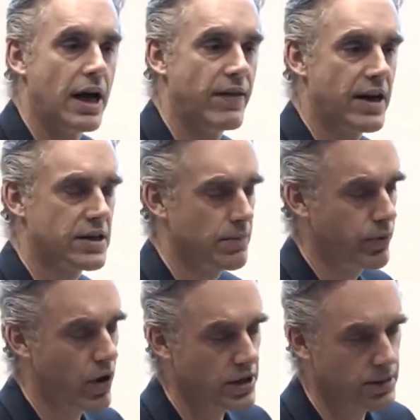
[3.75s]
And that's
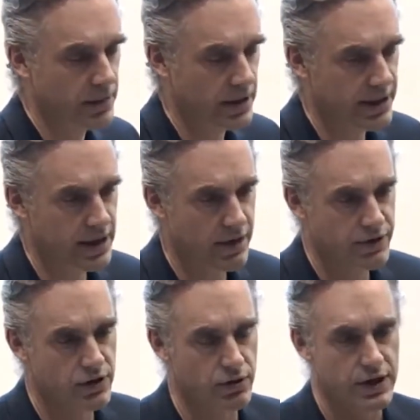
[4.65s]
approximately
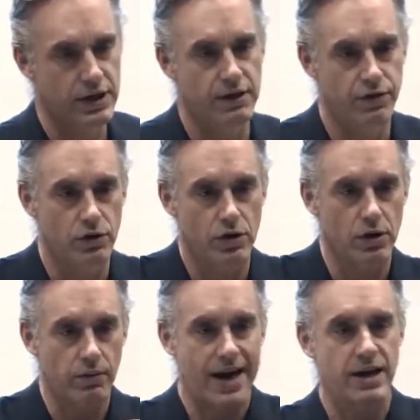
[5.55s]
enough so that if you
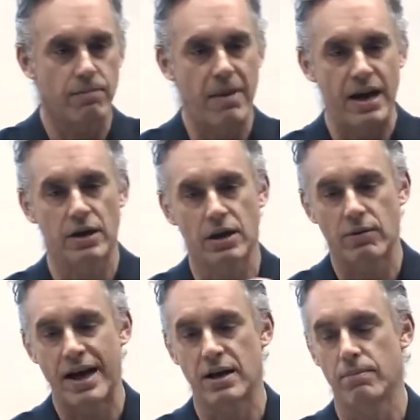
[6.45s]
took a random male and a
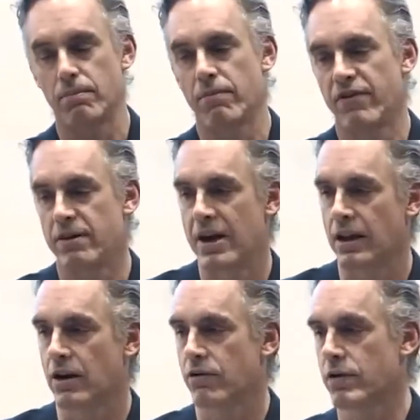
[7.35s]
random
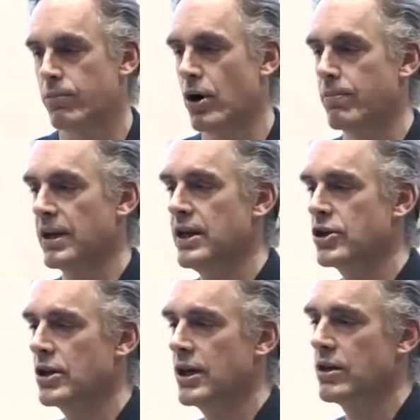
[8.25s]
female out of the
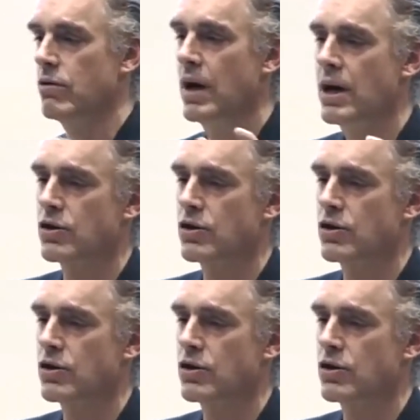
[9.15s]
population and you